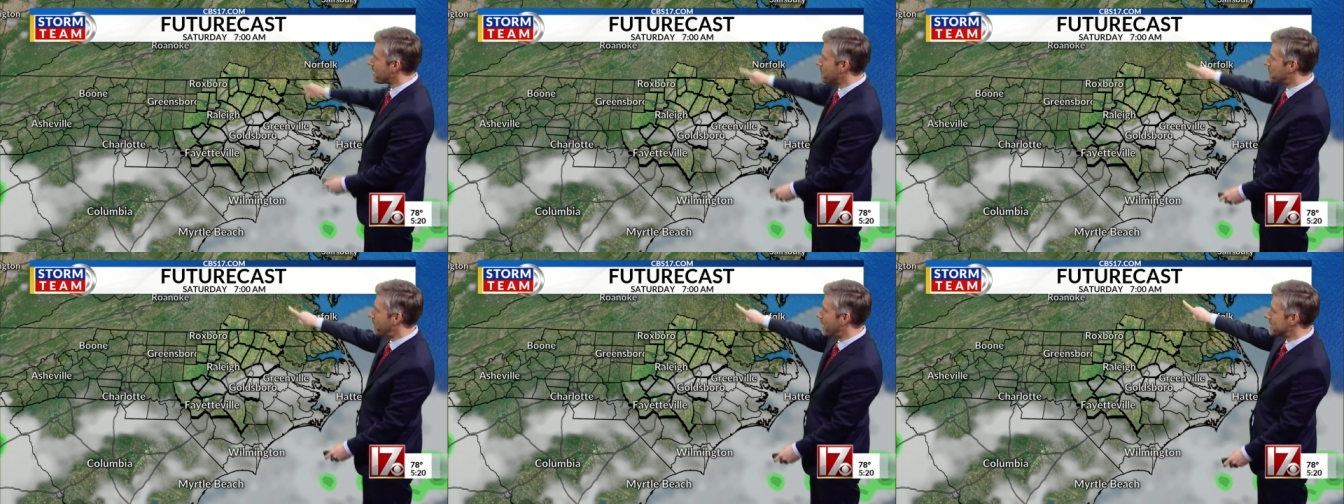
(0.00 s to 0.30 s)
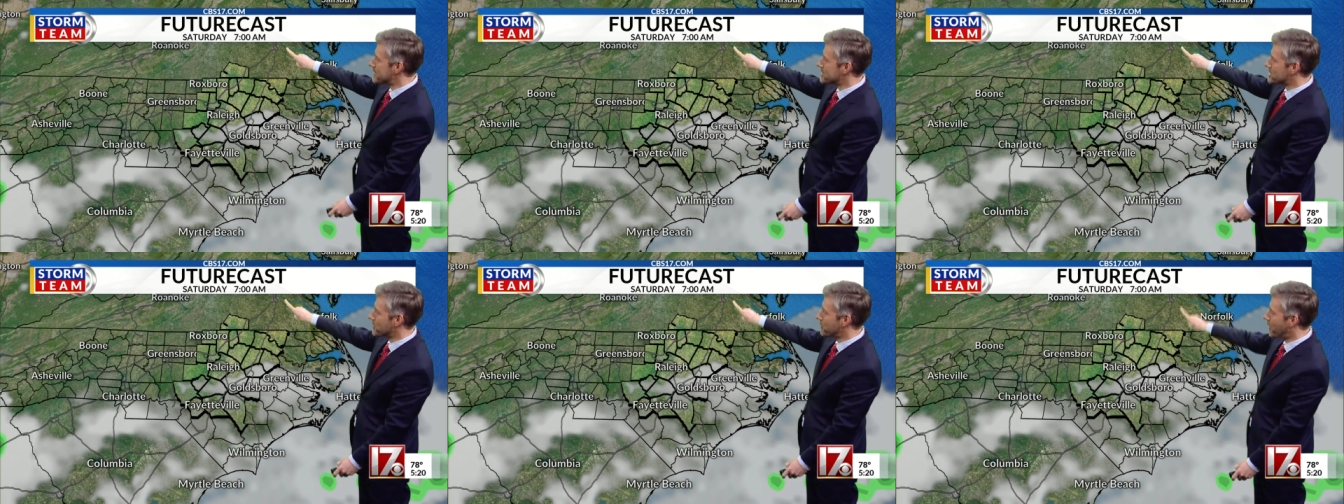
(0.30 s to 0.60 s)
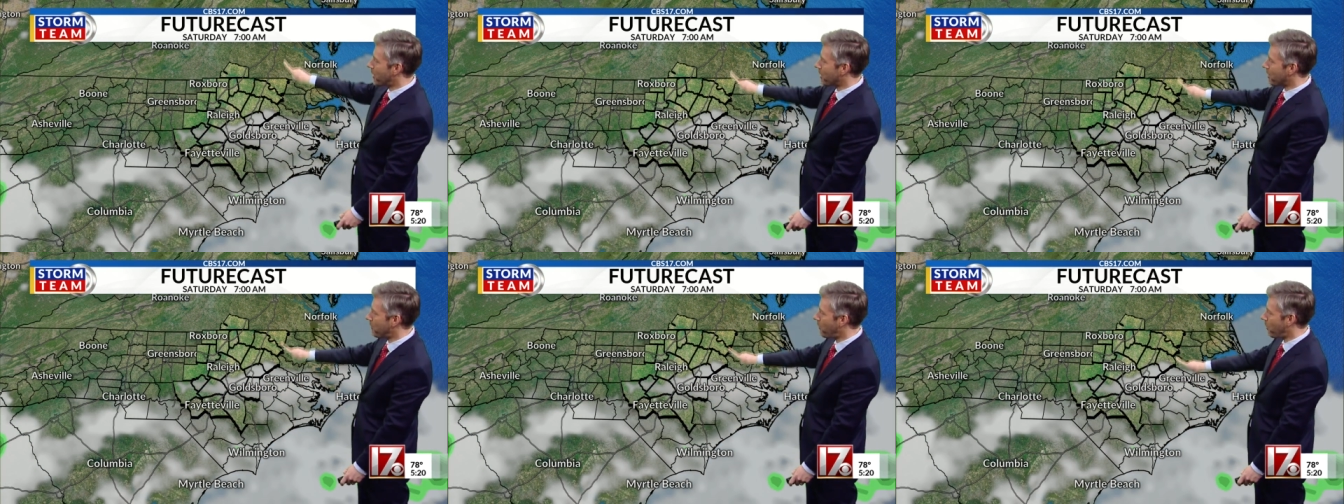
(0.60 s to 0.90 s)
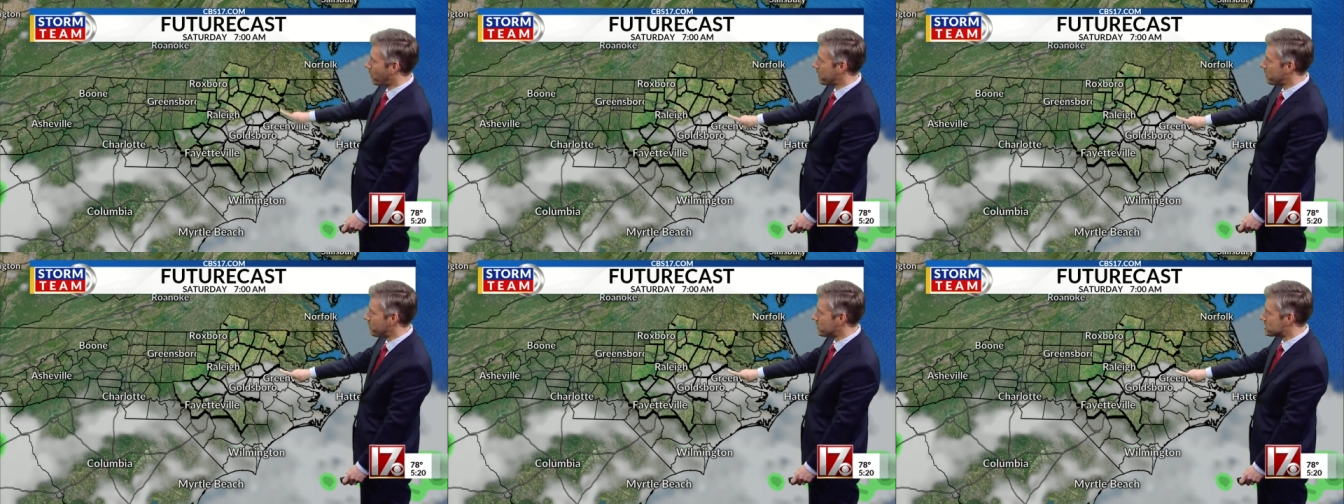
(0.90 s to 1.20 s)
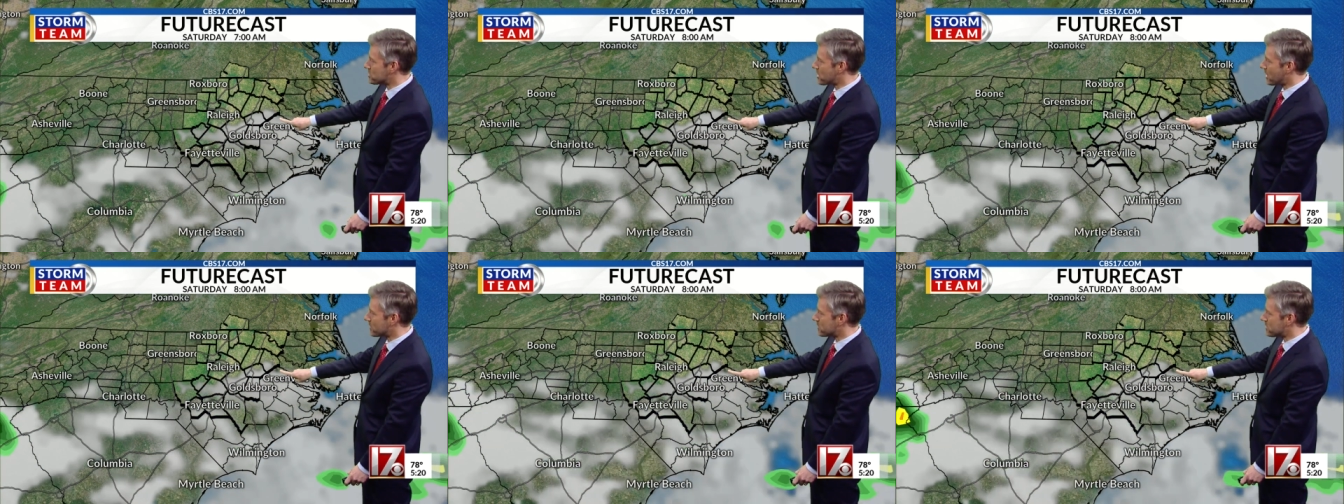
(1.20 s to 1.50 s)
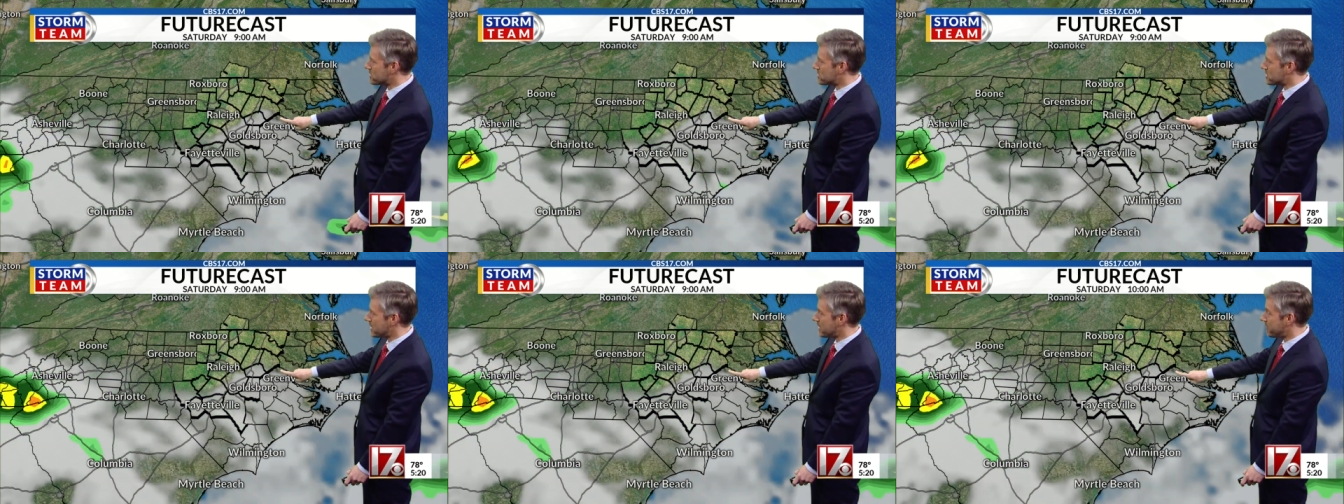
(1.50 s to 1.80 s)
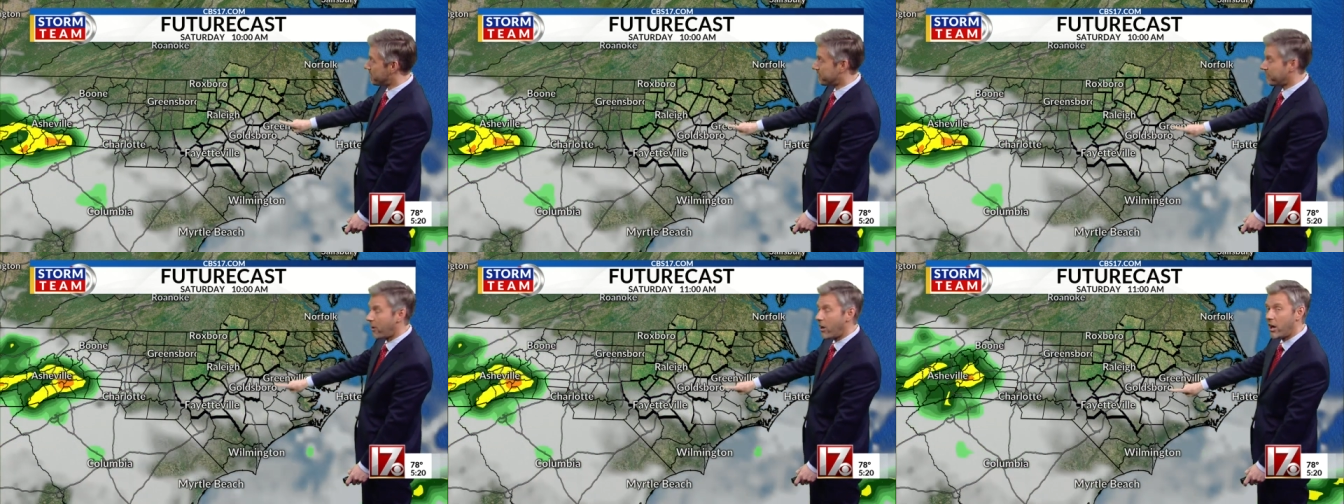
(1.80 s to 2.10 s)
but tomorrow morning we start to see
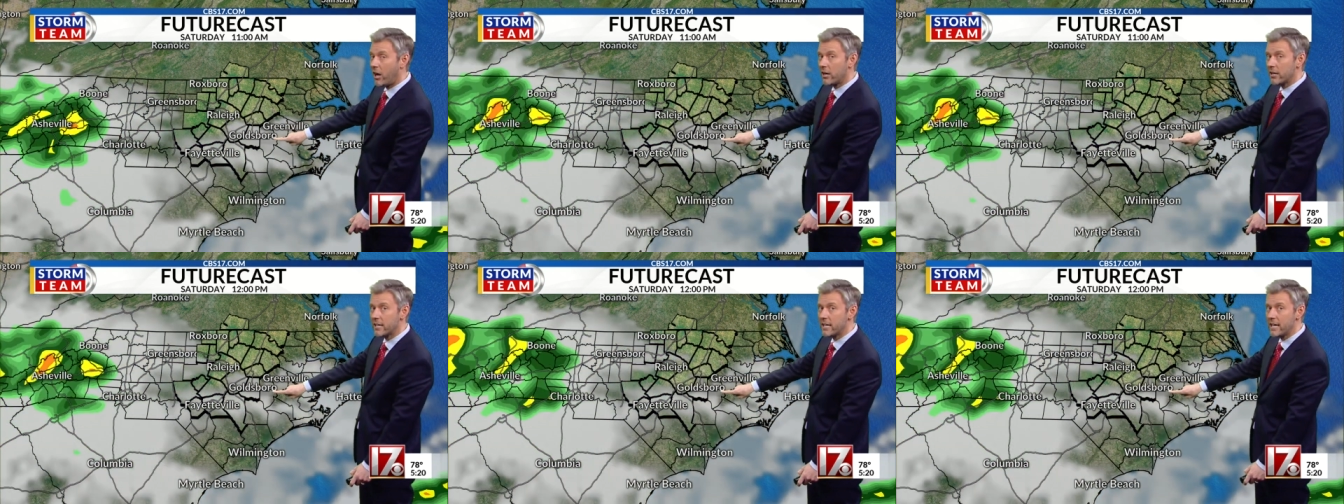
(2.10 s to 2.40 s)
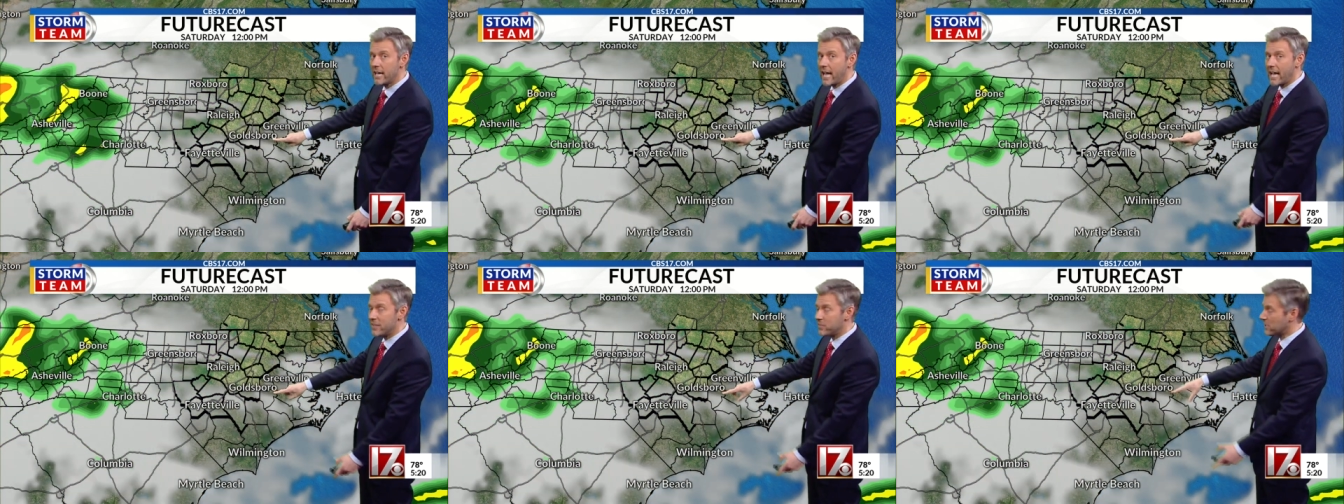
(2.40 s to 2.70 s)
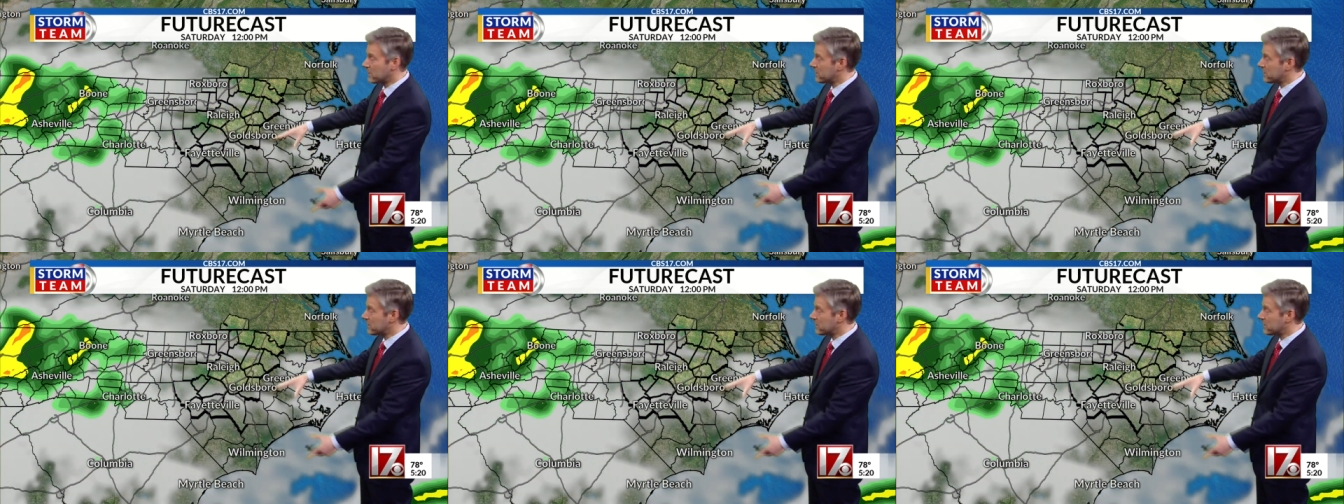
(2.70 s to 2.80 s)
fog and the